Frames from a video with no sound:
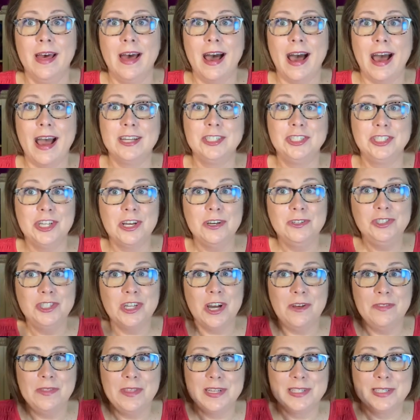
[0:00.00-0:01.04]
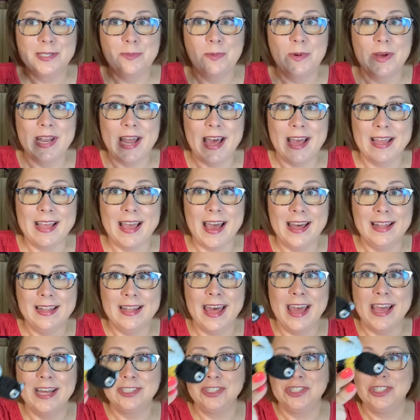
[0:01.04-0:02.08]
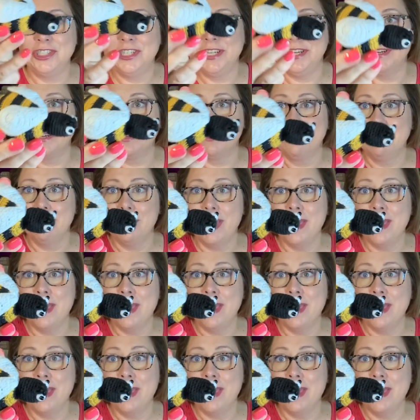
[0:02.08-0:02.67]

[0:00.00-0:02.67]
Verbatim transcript: I showed y'all this one I got last year.